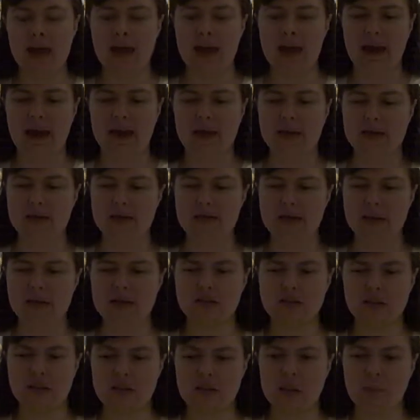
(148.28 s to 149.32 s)
And
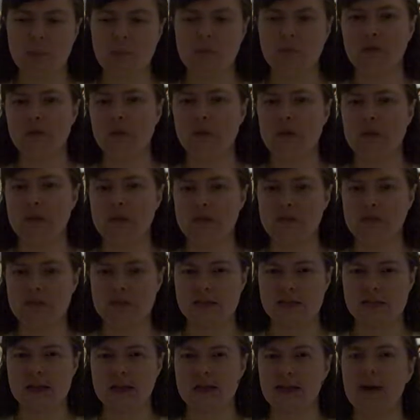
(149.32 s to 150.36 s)
it took them a few days
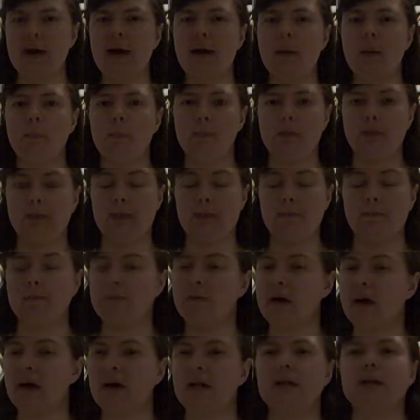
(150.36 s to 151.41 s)
to send out, but they
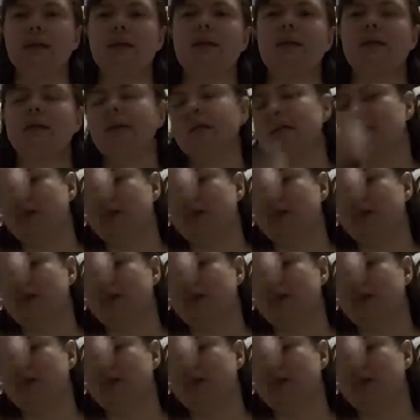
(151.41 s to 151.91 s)
finally